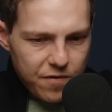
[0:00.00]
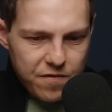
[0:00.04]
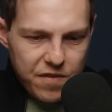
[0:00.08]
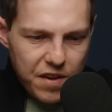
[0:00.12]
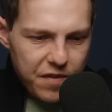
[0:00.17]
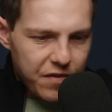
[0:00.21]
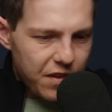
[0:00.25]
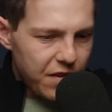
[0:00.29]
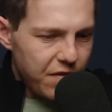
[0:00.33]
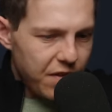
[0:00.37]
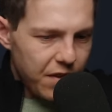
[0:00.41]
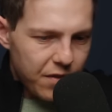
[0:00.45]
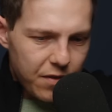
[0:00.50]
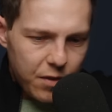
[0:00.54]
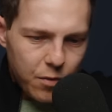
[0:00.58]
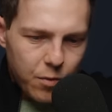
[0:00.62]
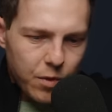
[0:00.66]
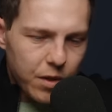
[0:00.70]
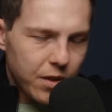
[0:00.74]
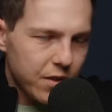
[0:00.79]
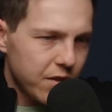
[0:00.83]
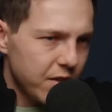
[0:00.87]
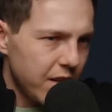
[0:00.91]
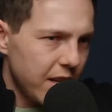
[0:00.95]
a 50 50
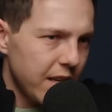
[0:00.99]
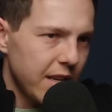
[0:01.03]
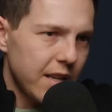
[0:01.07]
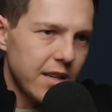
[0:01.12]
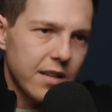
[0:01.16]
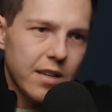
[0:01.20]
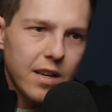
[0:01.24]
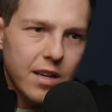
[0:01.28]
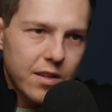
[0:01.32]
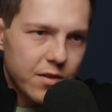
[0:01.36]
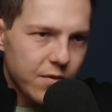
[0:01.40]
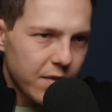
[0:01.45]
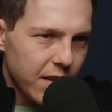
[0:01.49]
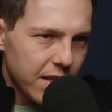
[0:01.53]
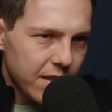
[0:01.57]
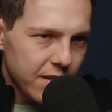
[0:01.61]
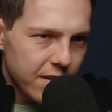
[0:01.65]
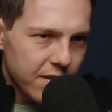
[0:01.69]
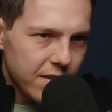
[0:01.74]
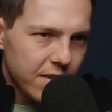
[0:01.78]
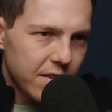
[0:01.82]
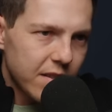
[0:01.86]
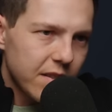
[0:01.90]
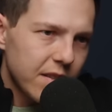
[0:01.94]
real estate index
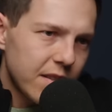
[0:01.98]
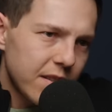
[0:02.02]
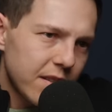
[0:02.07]
funds.